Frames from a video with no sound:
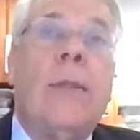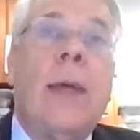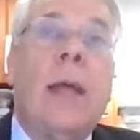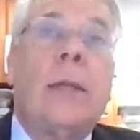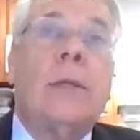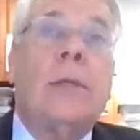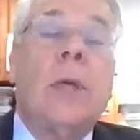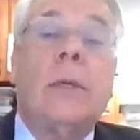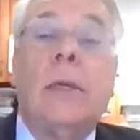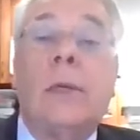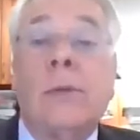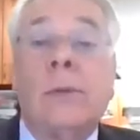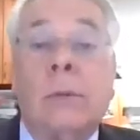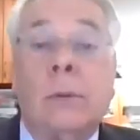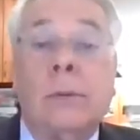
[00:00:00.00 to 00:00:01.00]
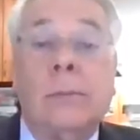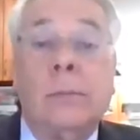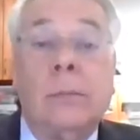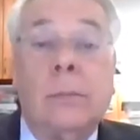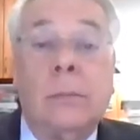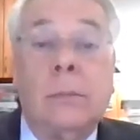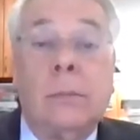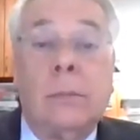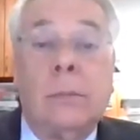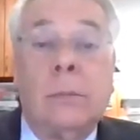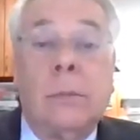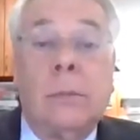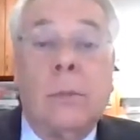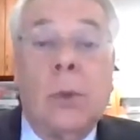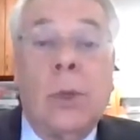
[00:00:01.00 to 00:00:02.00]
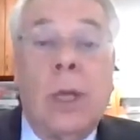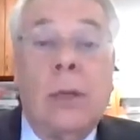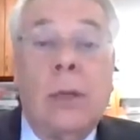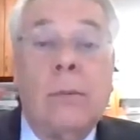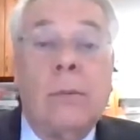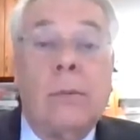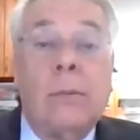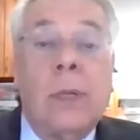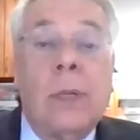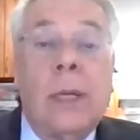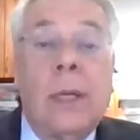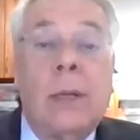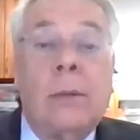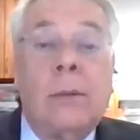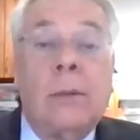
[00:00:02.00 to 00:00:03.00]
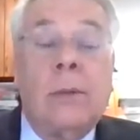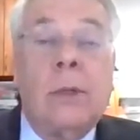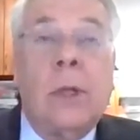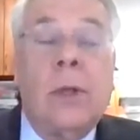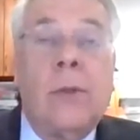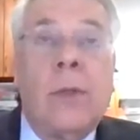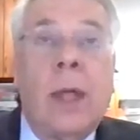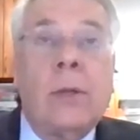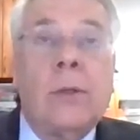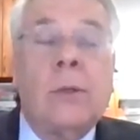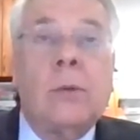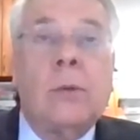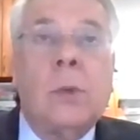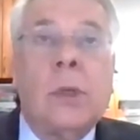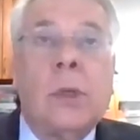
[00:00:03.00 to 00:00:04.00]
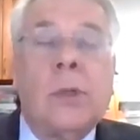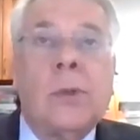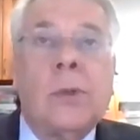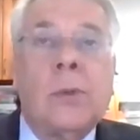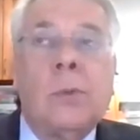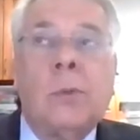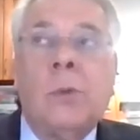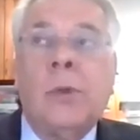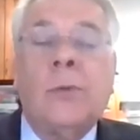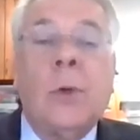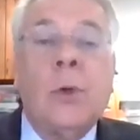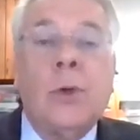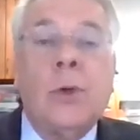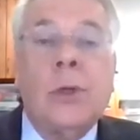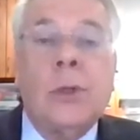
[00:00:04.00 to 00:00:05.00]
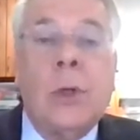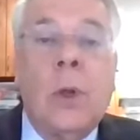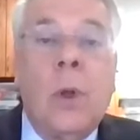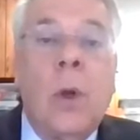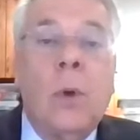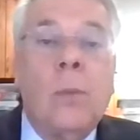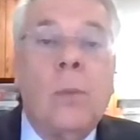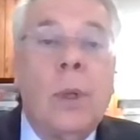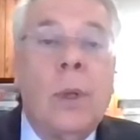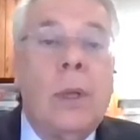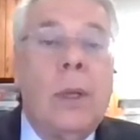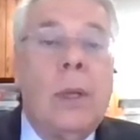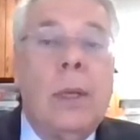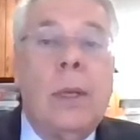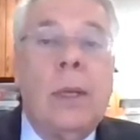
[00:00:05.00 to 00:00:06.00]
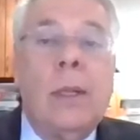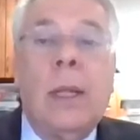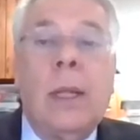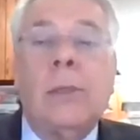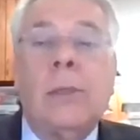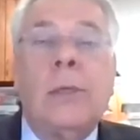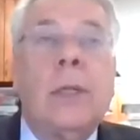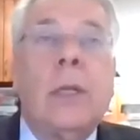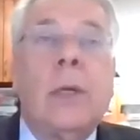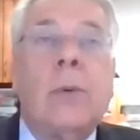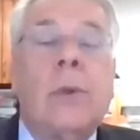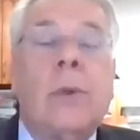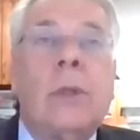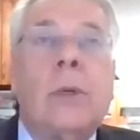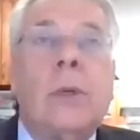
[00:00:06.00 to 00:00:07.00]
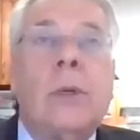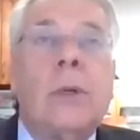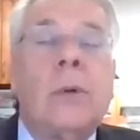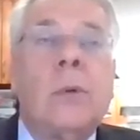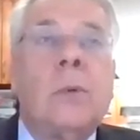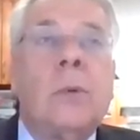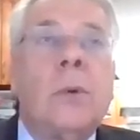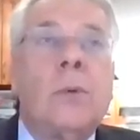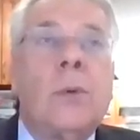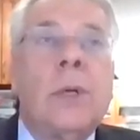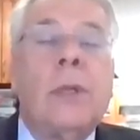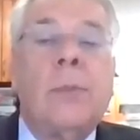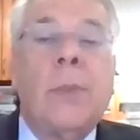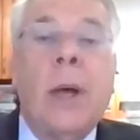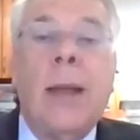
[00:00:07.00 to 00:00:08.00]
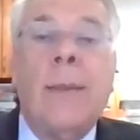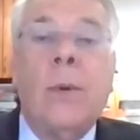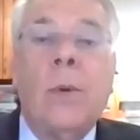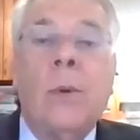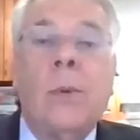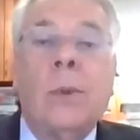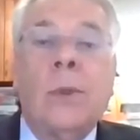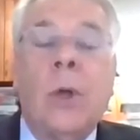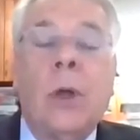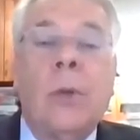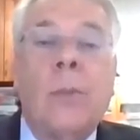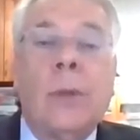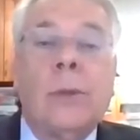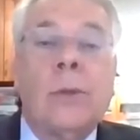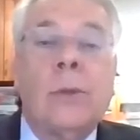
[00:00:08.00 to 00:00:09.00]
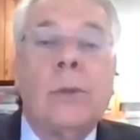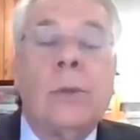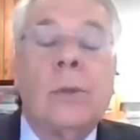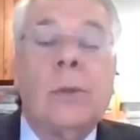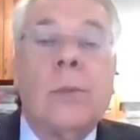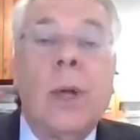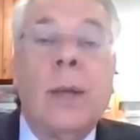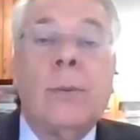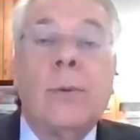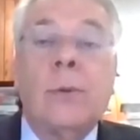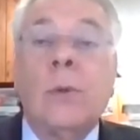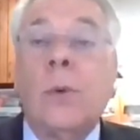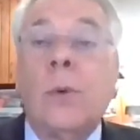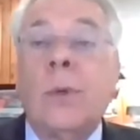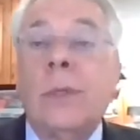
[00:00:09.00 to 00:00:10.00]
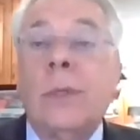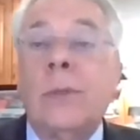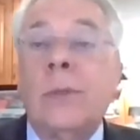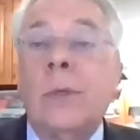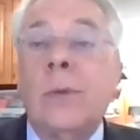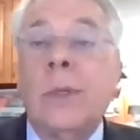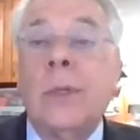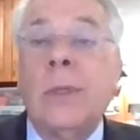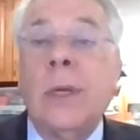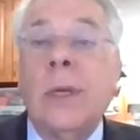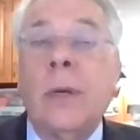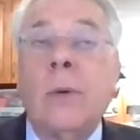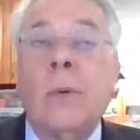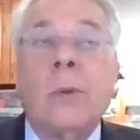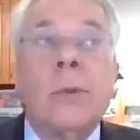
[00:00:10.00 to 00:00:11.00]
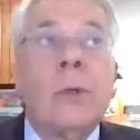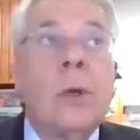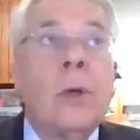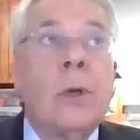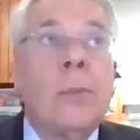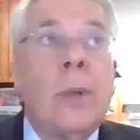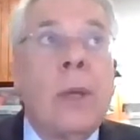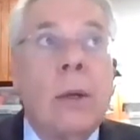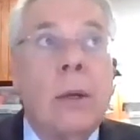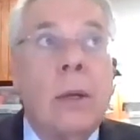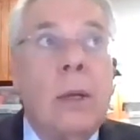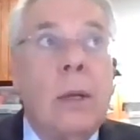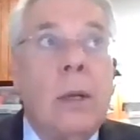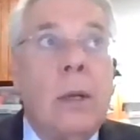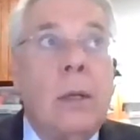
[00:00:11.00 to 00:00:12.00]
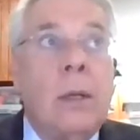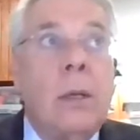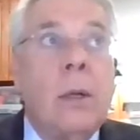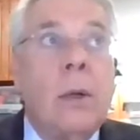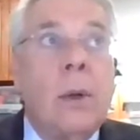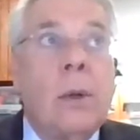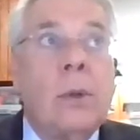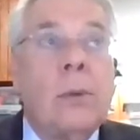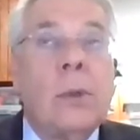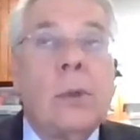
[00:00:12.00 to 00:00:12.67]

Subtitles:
that's Sunday school, okay? And that's devotions at home. That's dealing with we'll read the Bible. We'll talk about the Bible stories that are in there. We'll talk about, what